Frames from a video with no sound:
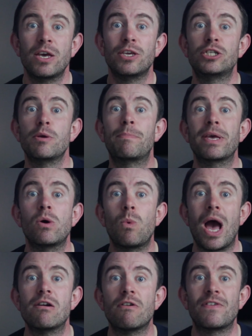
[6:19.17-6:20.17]
You should be
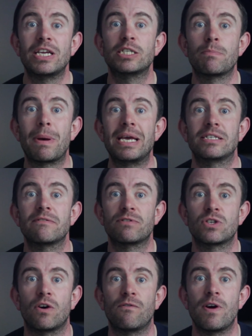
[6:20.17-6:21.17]
aware of each piece of
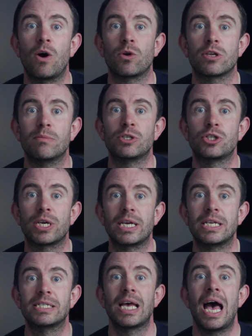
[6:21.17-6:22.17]
software on your
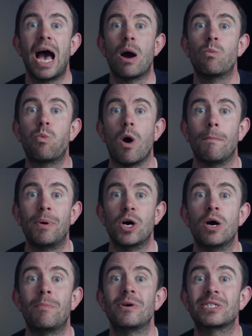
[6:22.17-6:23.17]
machine and what
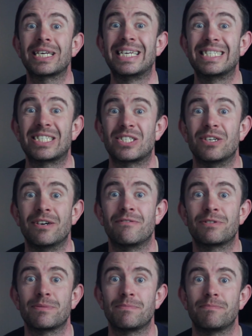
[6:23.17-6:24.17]
purpose it
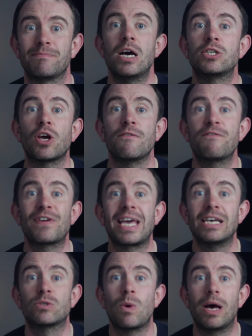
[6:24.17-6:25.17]
serves. Don't
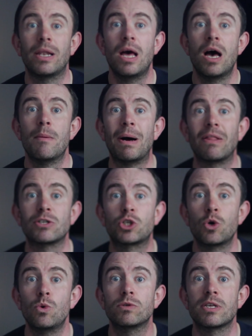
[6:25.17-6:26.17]
forget as well about the
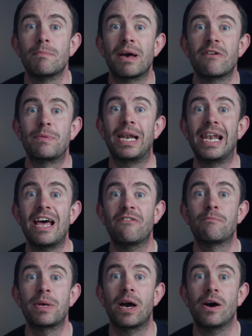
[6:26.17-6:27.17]
tools that may have been
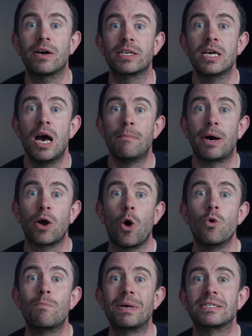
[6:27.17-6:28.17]
left behind by
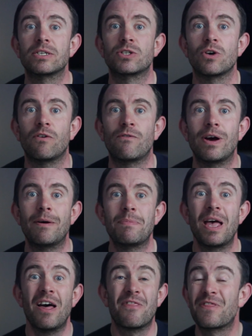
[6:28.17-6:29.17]
old bits of software,
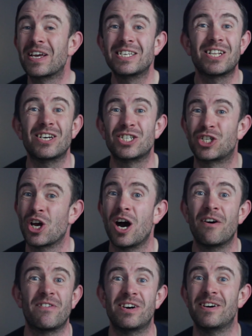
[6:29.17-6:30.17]
things like
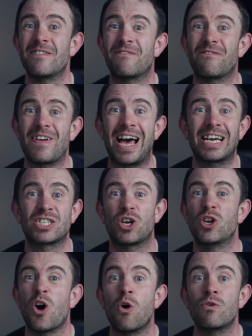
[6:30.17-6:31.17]
Java and Flash
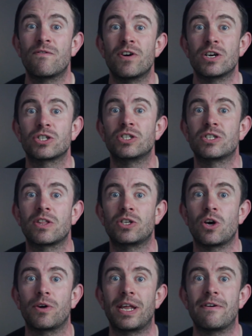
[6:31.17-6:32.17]
and old versions of
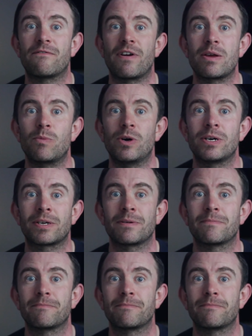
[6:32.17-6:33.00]
the .NET framework.